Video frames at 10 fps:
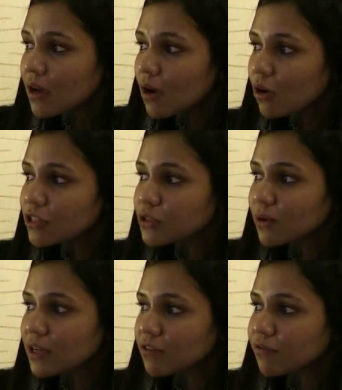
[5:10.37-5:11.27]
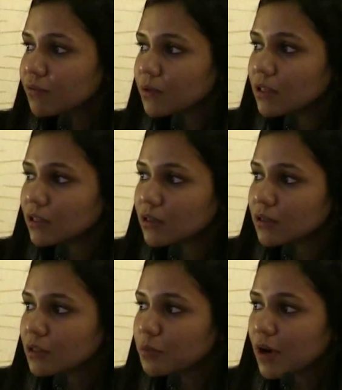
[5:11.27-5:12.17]
Also, if
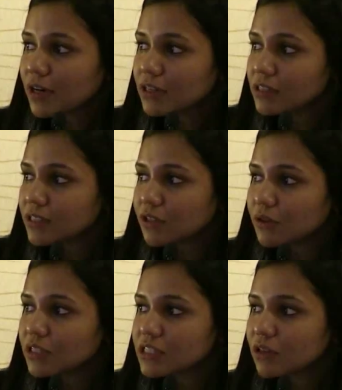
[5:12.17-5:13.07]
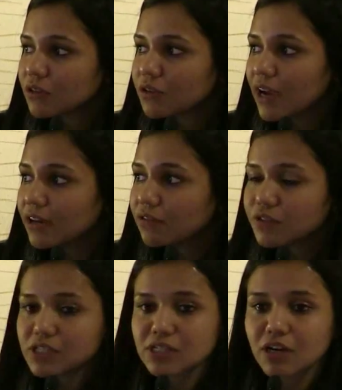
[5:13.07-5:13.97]
the particles that you can see on the right of
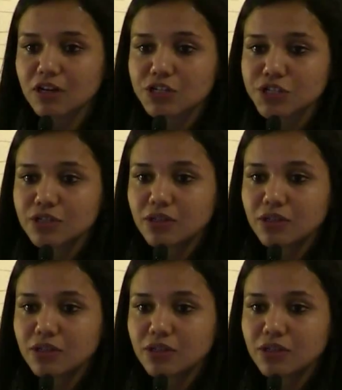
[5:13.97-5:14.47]
this large